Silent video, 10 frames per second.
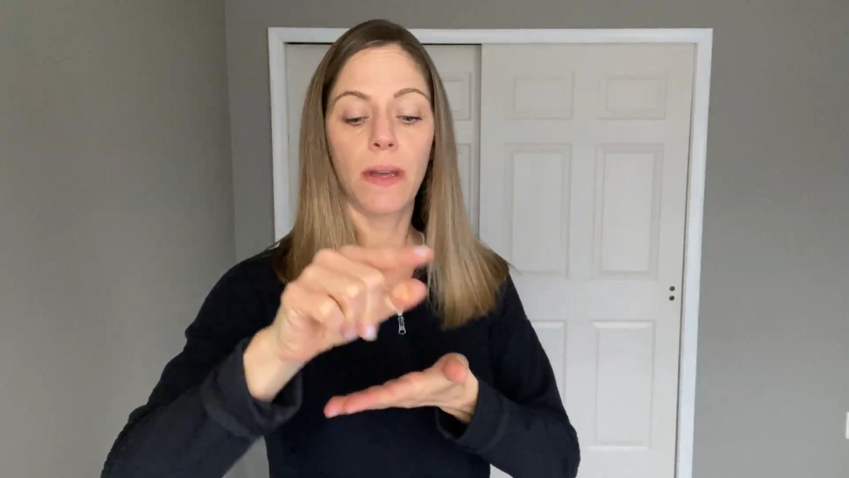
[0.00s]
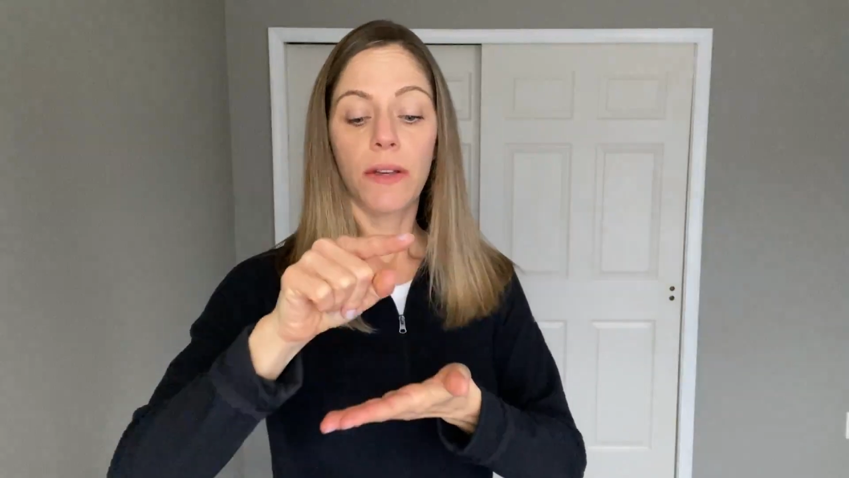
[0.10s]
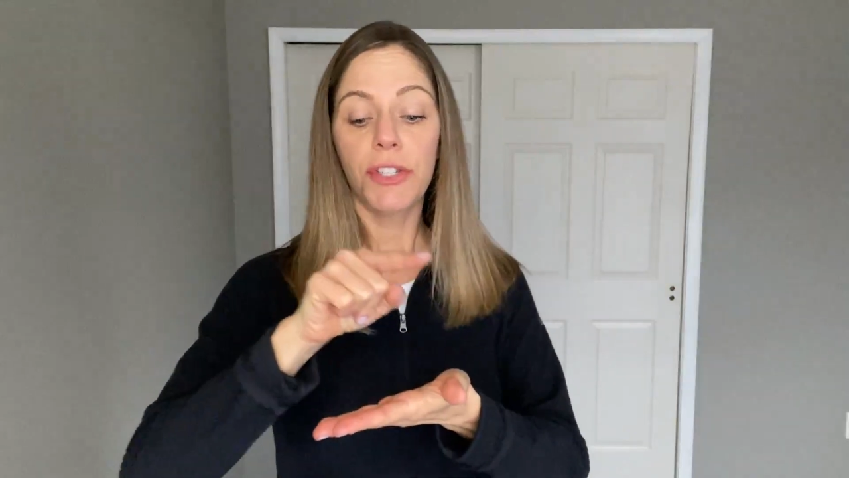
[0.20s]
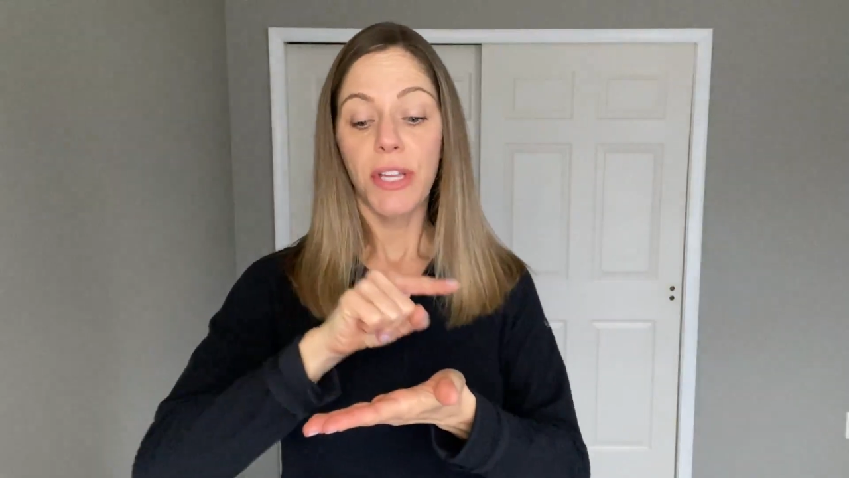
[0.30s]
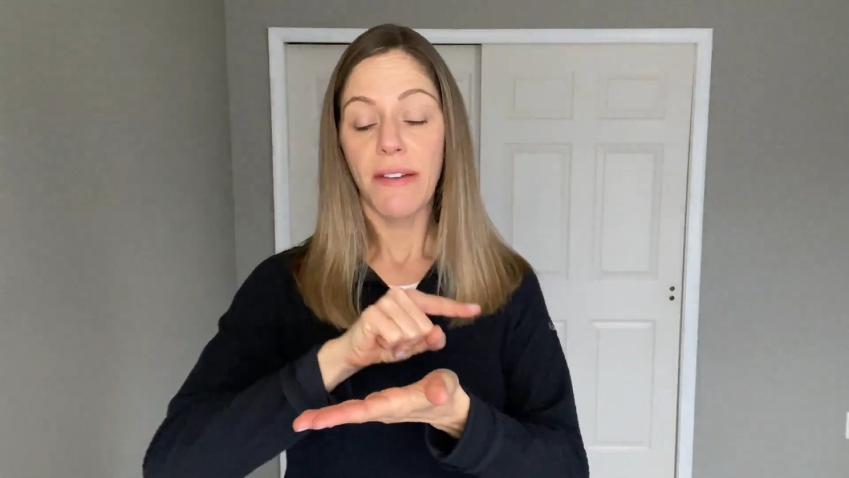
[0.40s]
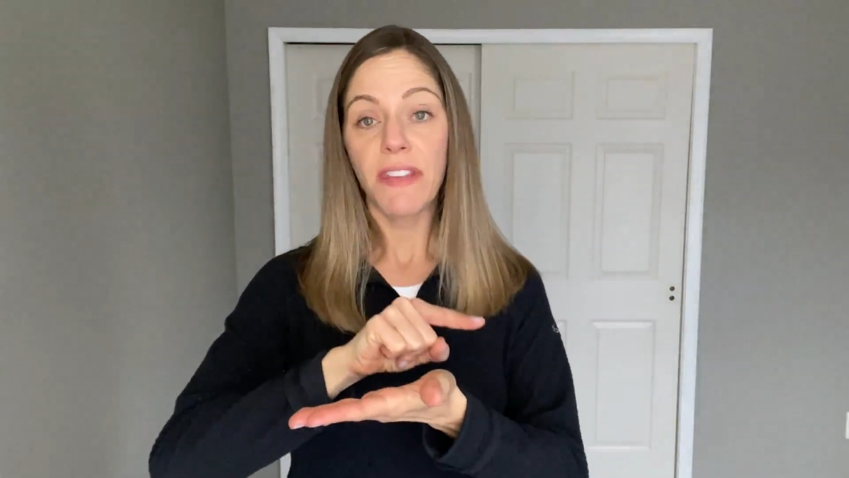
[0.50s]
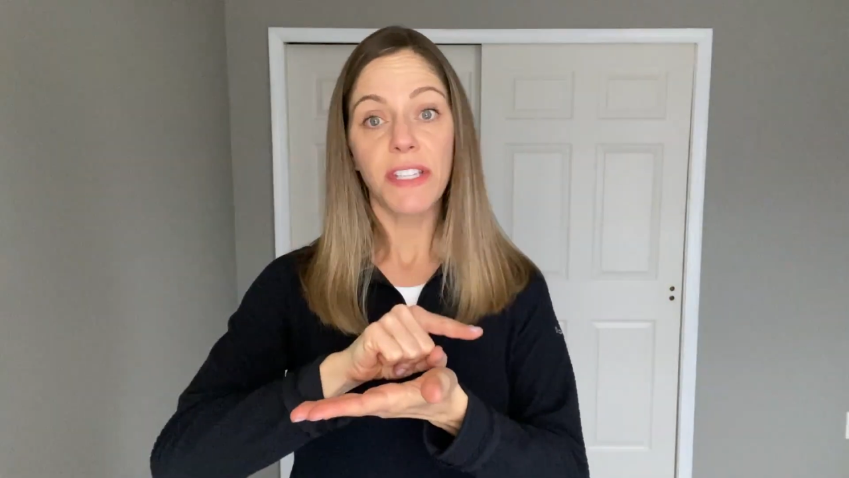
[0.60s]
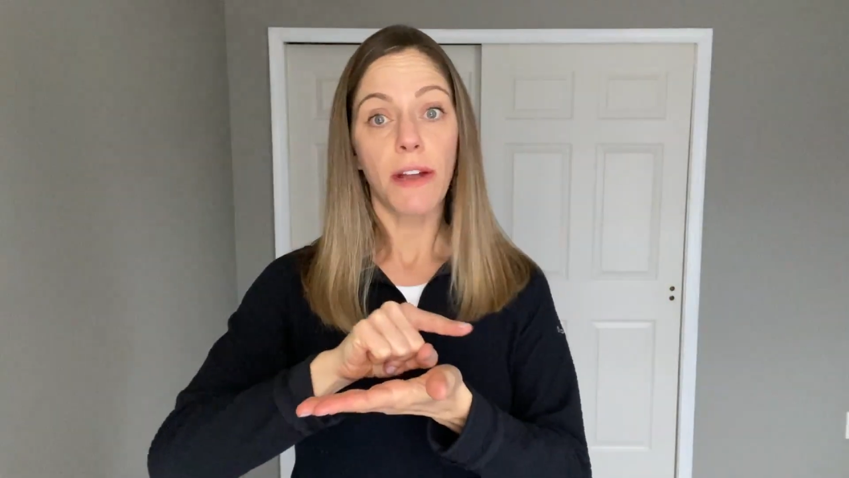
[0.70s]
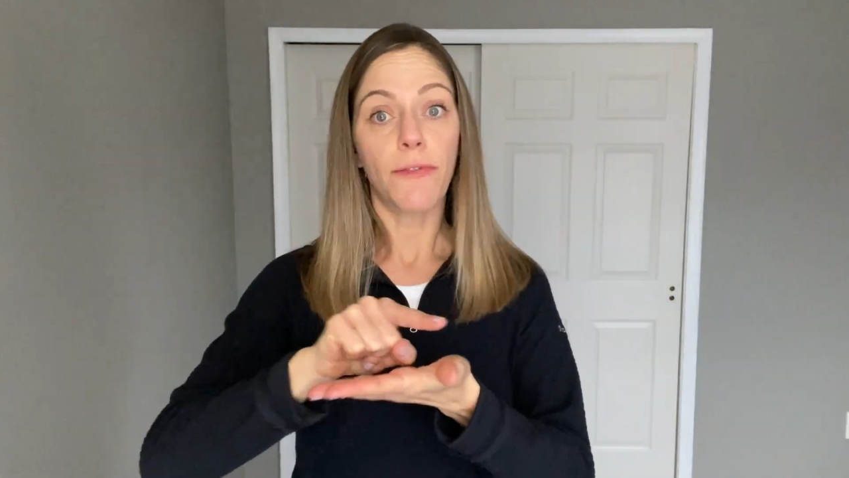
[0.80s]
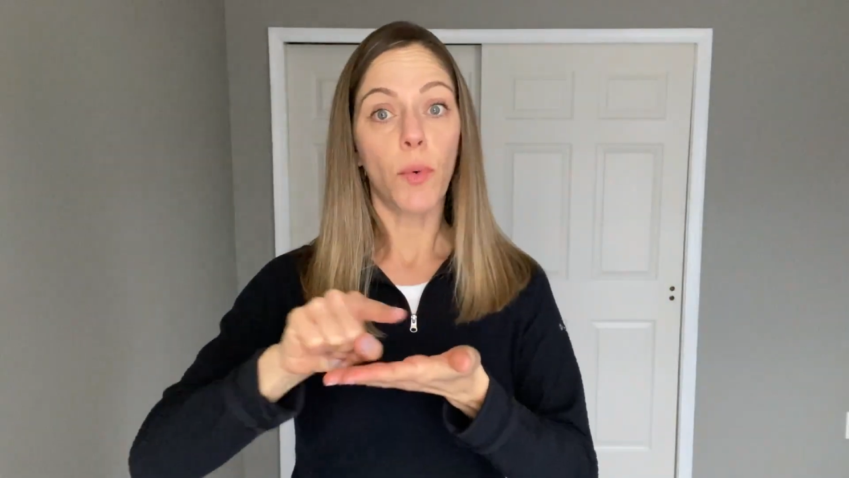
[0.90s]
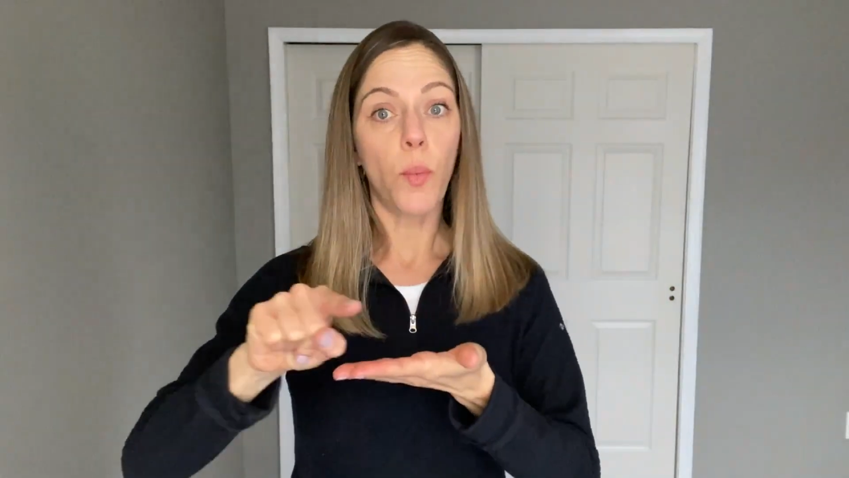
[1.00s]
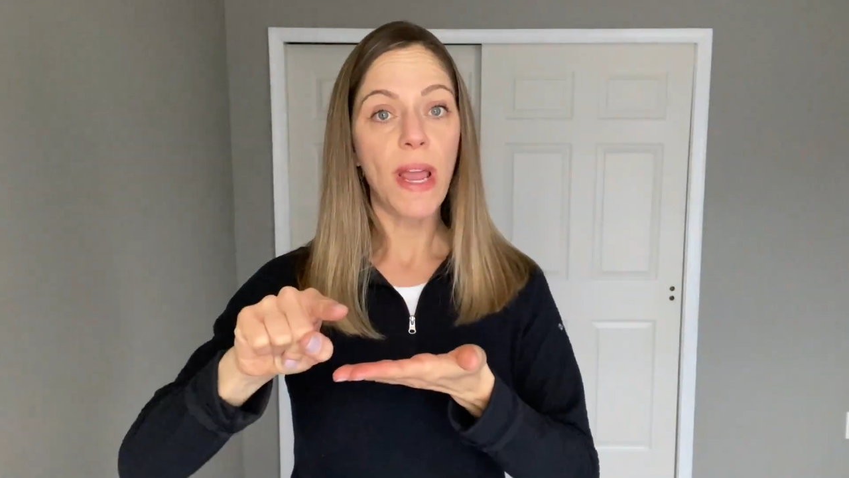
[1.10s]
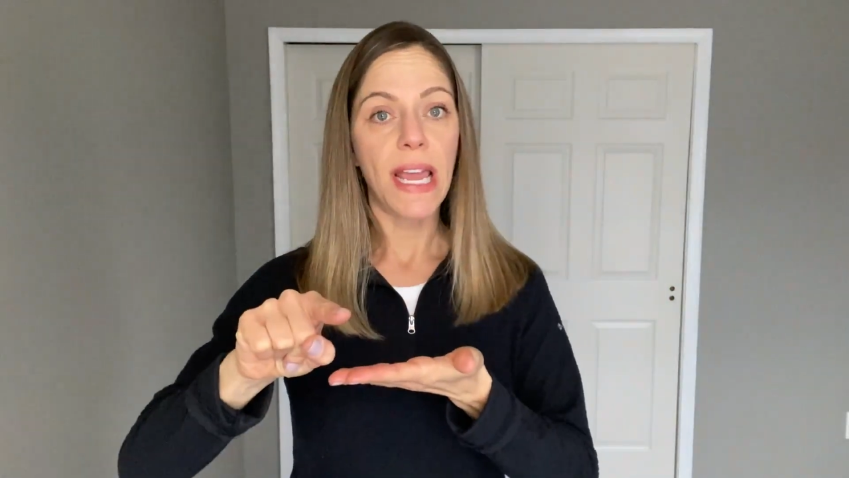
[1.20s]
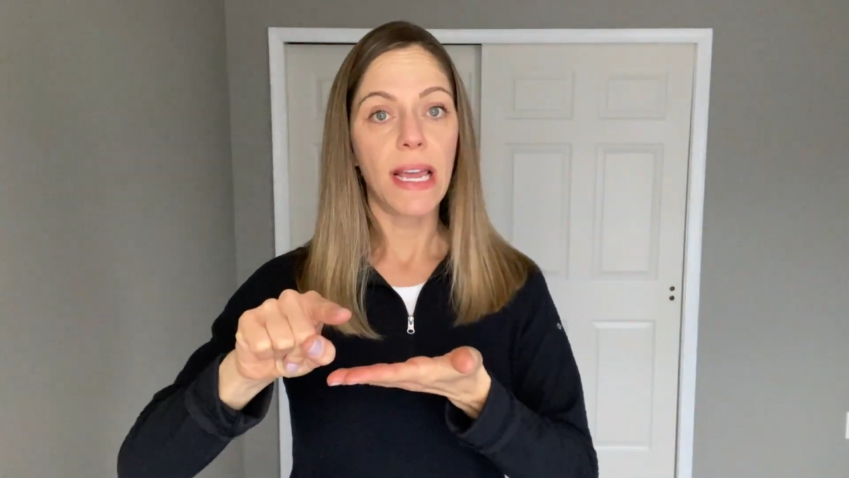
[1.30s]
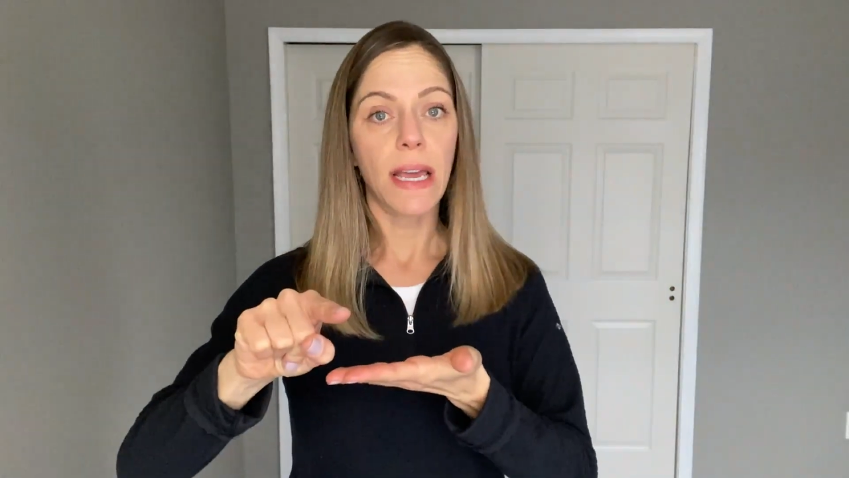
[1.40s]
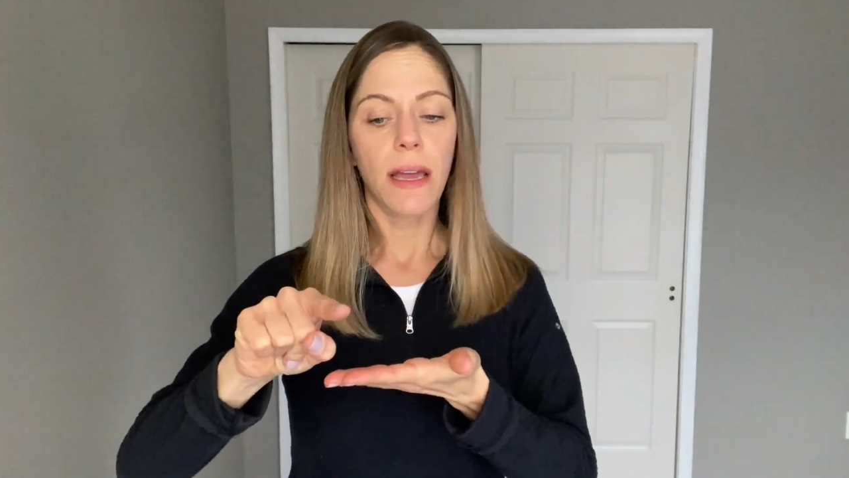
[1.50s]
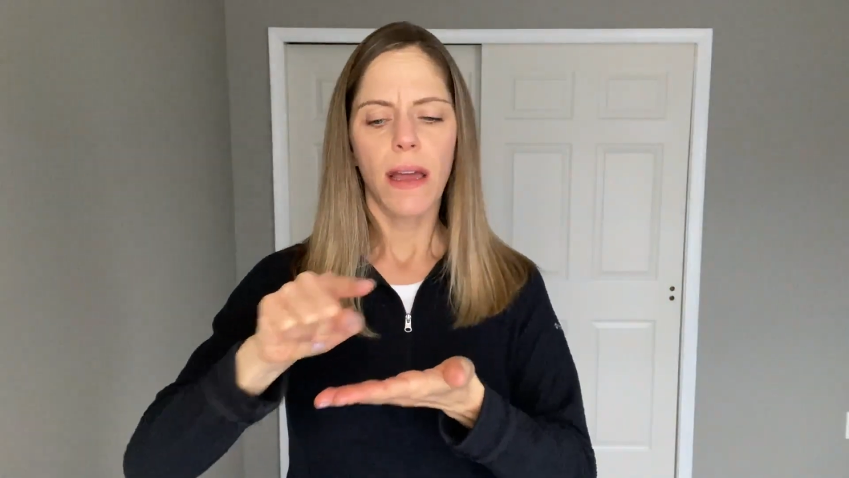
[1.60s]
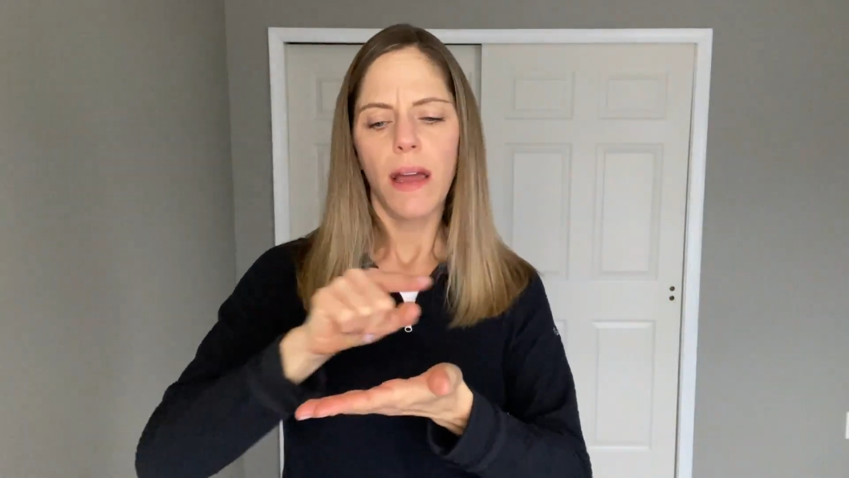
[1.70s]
So you have the sign for week,